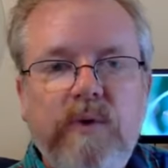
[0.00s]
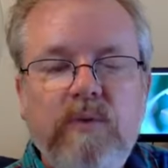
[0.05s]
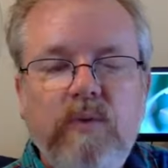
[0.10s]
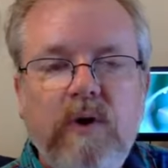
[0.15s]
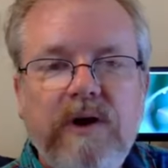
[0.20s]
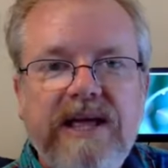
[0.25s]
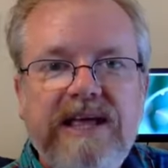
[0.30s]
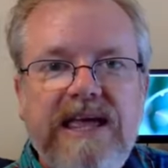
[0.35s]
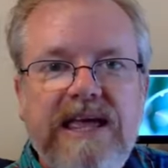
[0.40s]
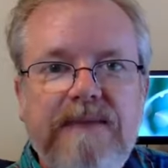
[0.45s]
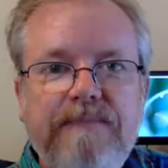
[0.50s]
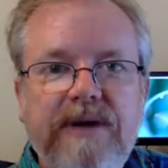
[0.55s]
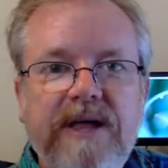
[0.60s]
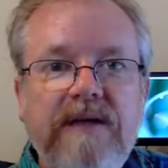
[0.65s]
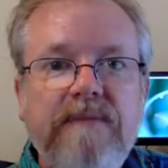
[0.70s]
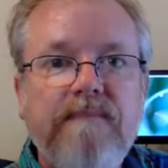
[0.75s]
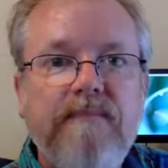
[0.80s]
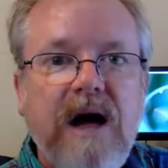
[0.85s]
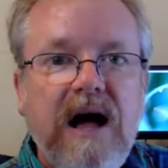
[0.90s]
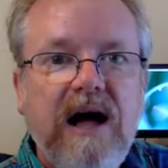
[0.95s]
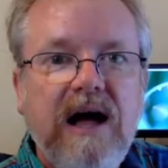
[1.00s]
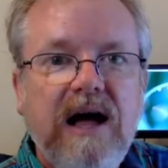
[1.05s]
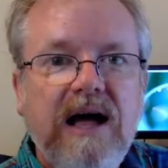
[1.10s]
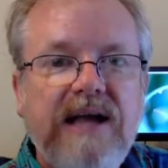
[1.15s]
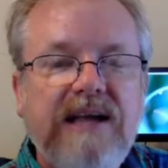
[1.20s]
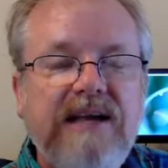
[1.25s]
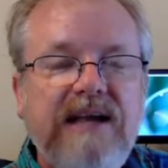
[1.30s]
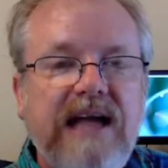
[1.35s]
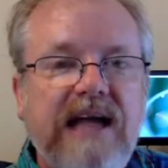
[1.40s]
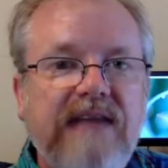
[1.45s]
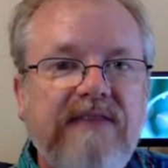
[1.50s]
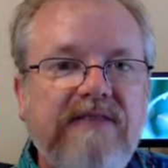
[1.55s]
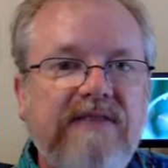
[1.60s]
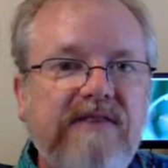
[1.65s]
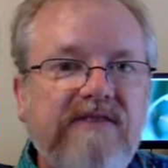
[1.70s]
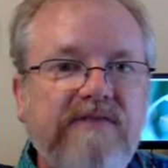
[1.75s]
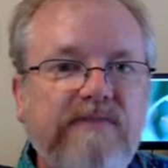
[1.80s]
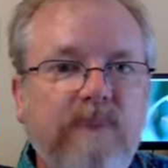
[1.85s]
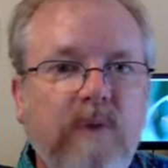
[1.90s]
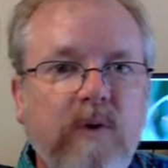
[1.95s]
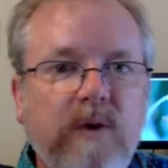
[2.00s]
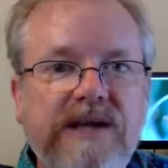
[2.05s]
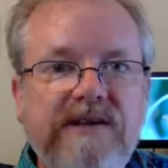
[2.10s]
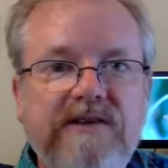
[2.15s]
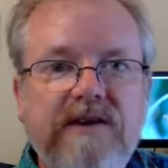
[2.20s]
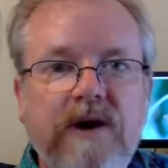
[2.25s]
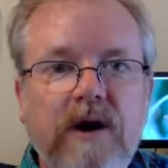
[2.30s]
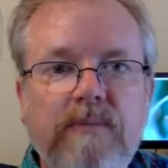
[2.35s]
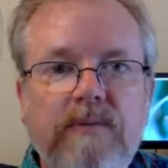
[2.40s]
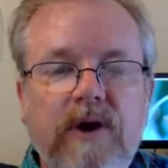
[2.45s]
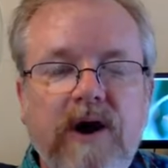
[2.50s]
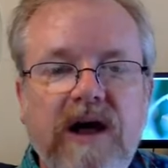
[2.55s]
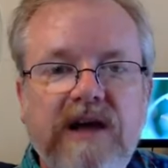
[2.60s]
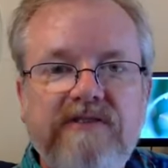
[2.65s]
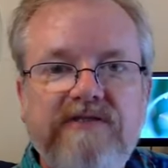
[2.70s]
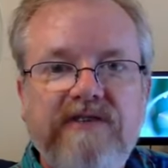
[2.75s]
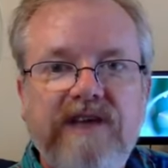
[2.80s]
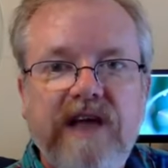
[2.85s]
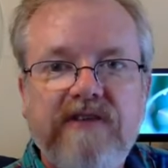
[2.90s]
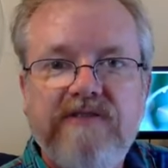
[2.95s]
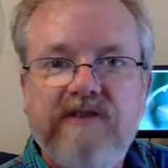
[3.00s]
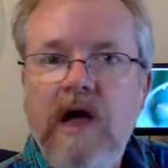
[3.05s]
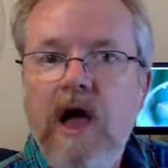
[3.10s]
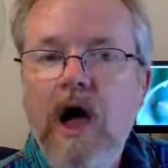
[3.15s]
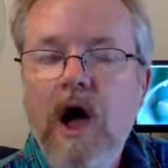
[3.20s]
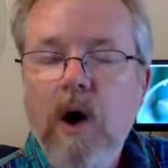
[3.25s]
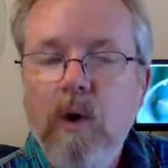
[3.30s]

we want to keep in mind at this point in our process.